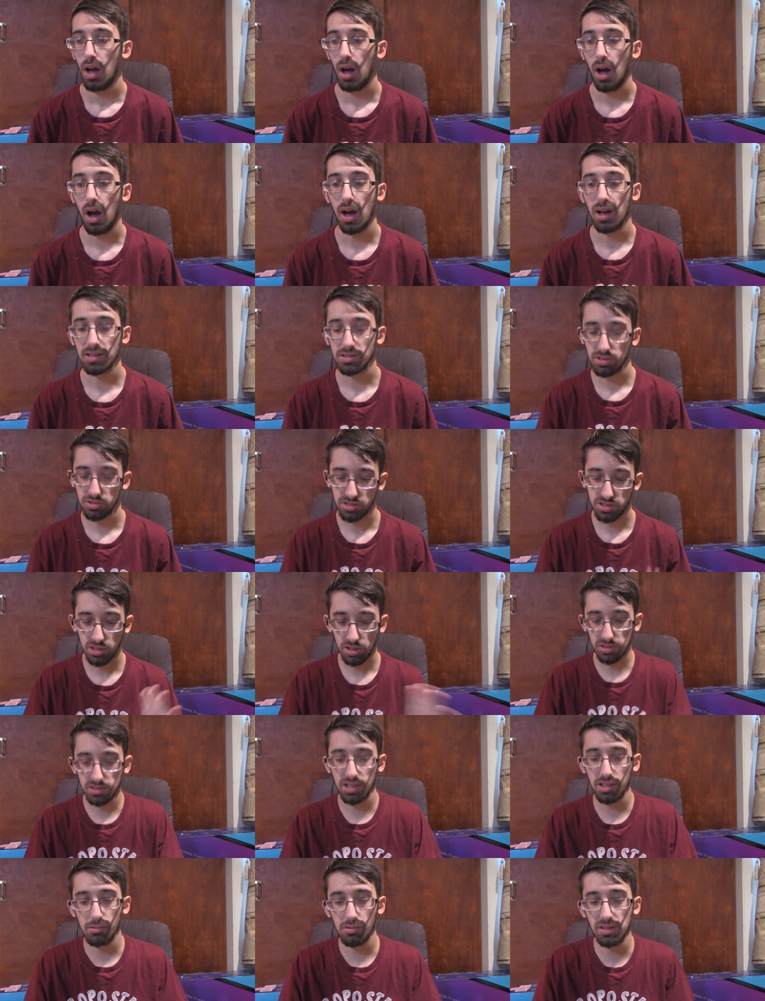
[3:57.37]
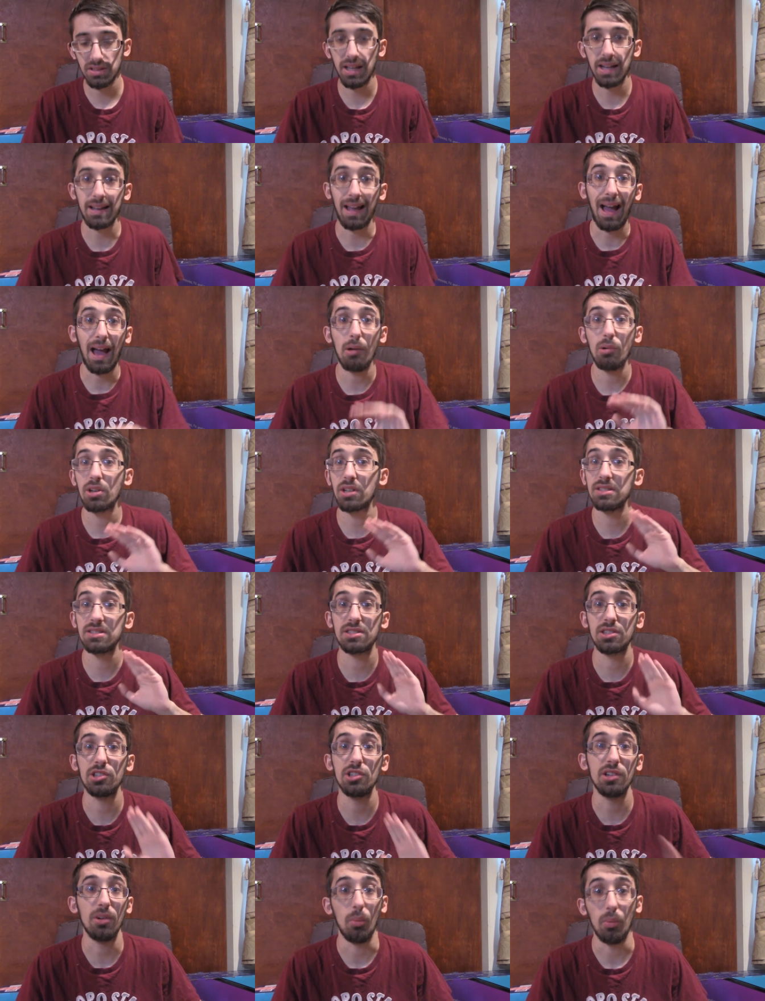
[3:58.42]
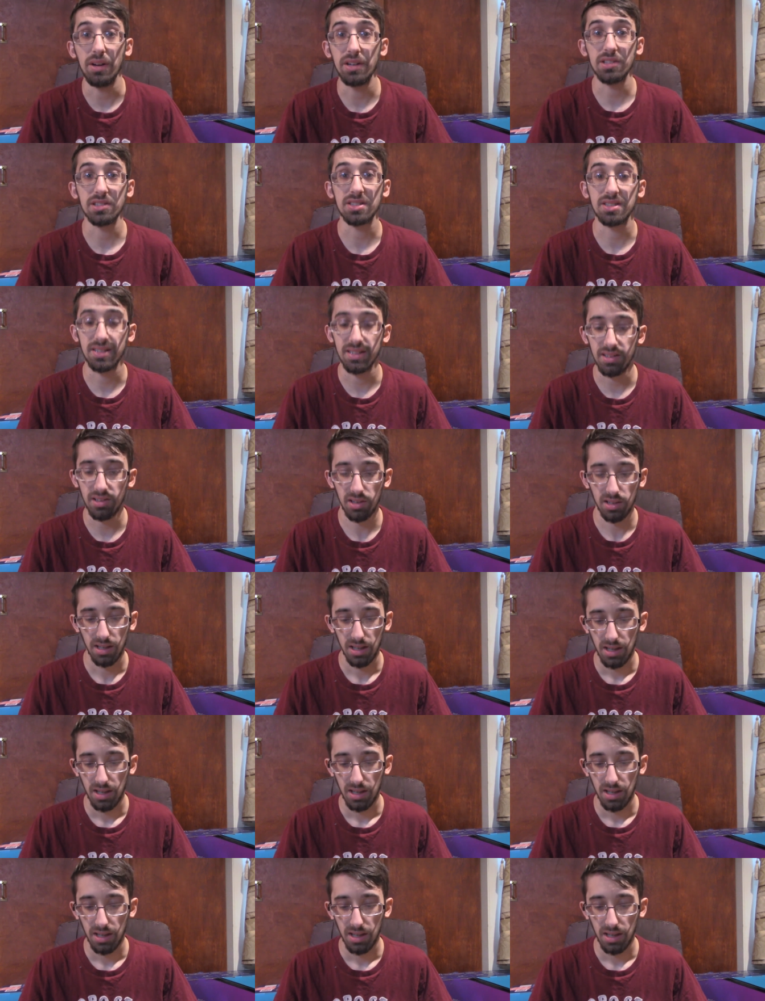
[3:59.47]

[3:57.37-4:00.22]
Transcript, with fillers: Uh, so still a tier 1 deck. I would consider it a winner still